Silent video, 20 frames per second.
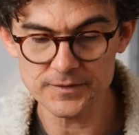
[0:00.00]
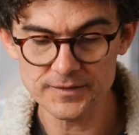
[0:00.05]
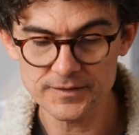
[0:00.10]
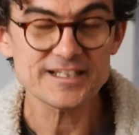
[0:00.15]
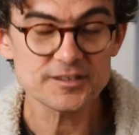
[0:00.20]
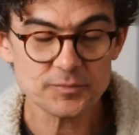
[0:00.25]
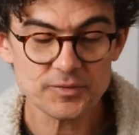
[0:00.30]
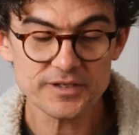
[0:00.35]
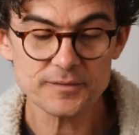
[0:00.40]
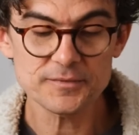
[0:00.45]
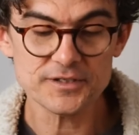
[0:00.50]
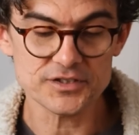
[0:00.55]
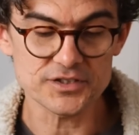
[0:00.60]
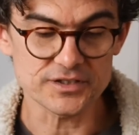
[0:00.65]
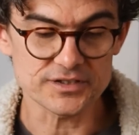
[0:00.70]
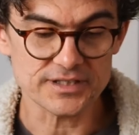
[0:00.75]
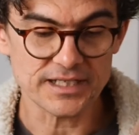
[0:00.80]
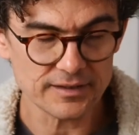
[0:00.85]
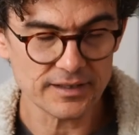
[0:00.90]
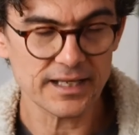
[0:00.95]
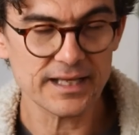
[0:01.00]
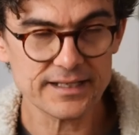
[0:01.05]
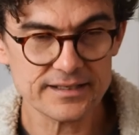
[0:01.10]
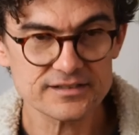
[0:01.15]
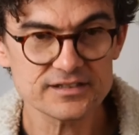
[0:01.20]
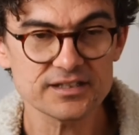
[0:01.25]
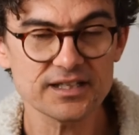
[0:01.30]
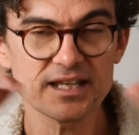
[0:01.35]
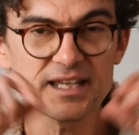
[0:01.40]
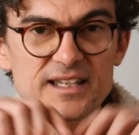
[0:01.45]
That's pretty much it. Like I
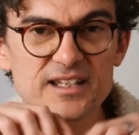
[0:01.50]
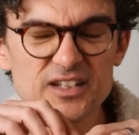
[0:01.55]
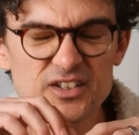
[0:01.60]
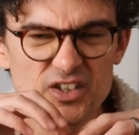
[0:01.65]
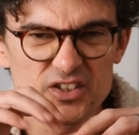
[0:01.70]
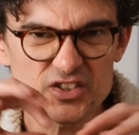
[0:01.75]
say,